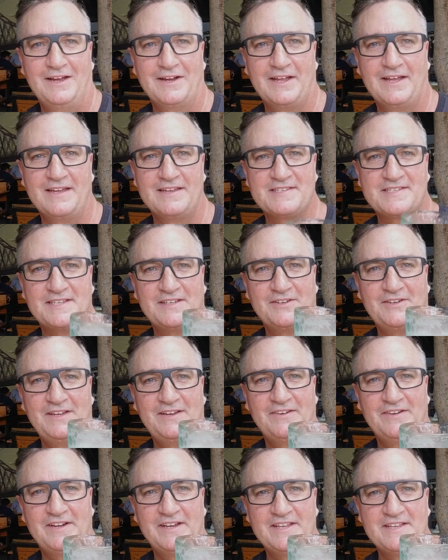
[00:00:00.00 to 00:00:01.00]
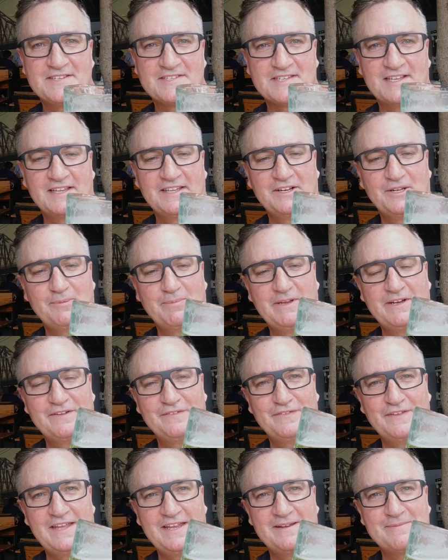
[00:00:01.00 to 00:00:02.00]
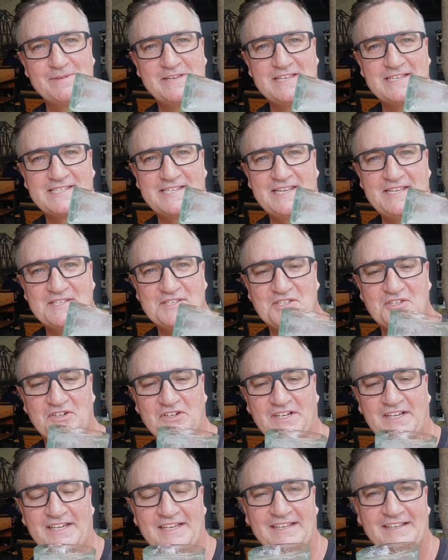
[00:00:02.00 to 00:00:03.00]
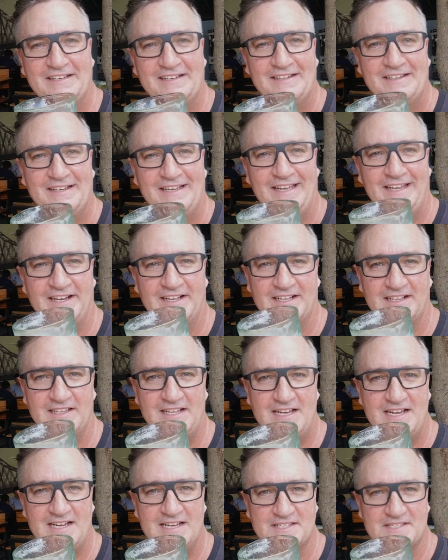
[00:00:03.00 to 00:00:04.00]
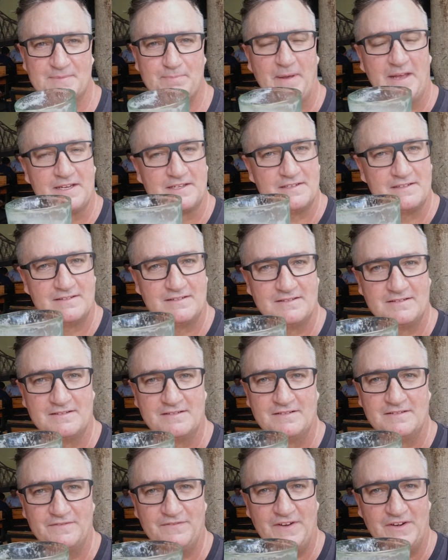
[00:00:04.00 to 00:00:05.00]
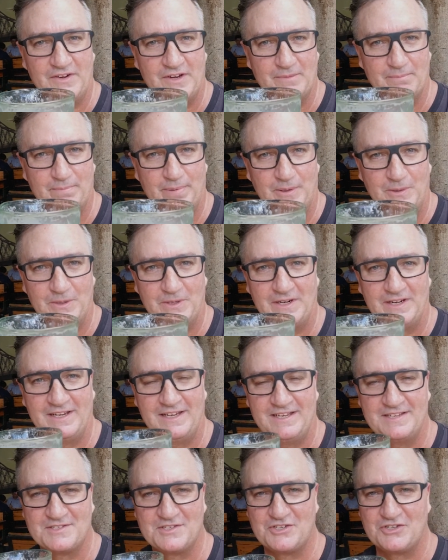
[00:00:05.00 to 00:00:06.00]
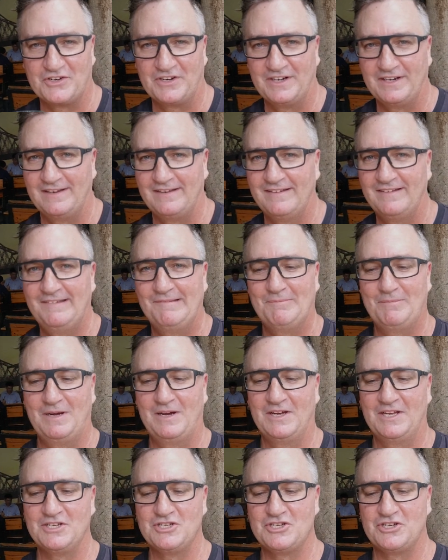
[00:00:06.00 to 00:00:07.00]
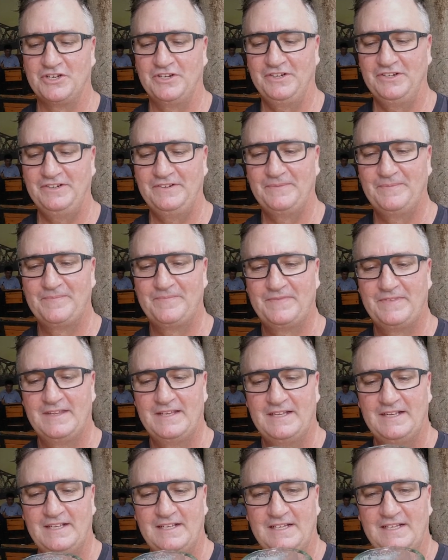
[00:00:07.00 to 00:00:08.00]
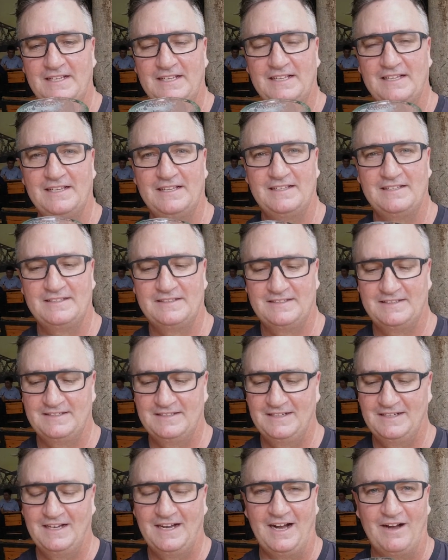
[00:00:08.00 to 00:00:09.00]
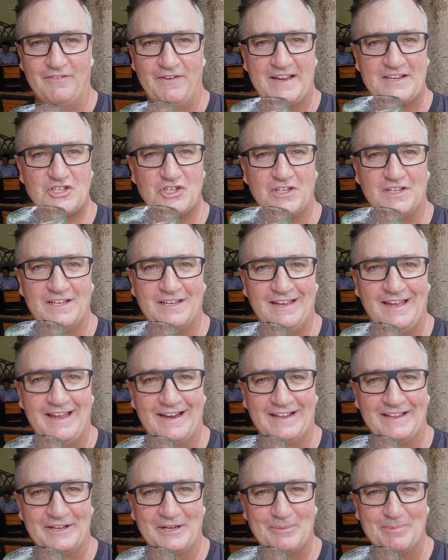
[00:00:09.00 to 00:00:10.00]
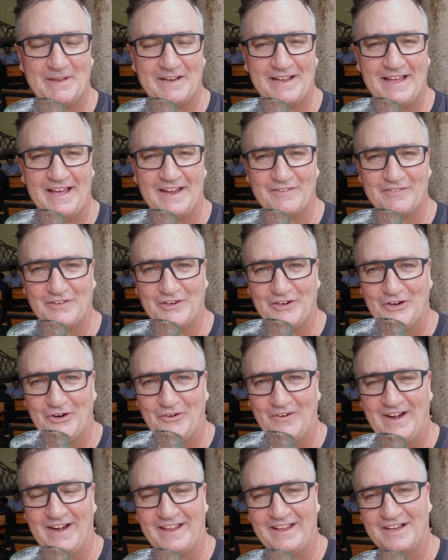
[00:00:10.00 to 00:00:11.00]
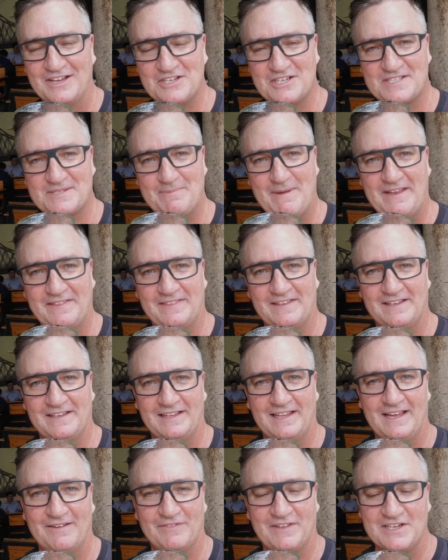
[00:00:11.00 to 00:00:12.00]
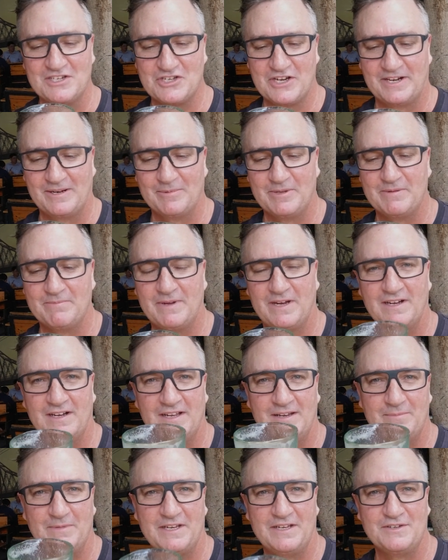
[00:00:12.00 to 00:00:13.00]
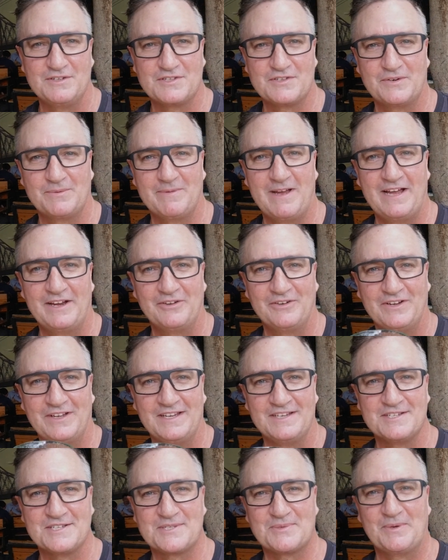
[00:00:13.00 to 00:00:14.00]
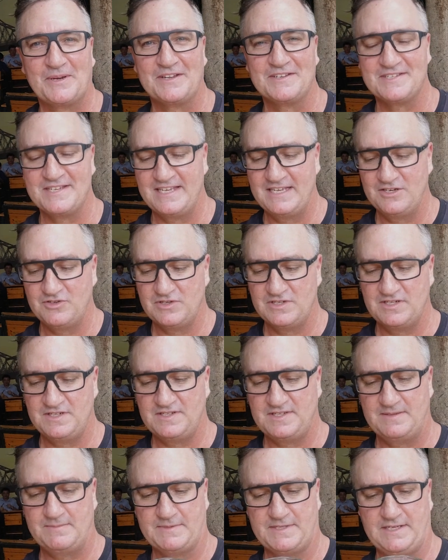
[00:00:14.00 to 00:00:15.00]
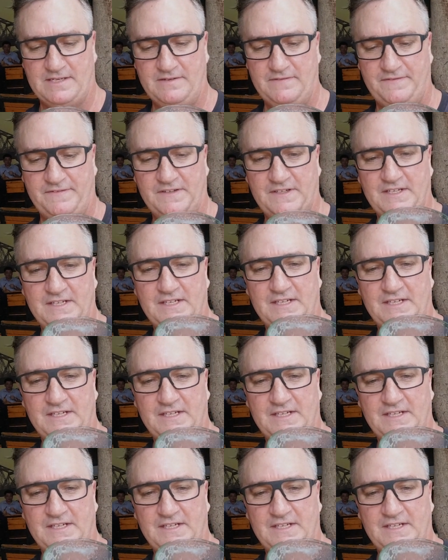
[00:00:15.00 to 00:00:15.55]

Okay, so here it is, a little bit of Vietnamese history in a glass, but very important history, mind you. I've actually had a little bit out of it already. I just met the lovely gentleman behind me who's from Hanoi. He just wanted to introduce himself.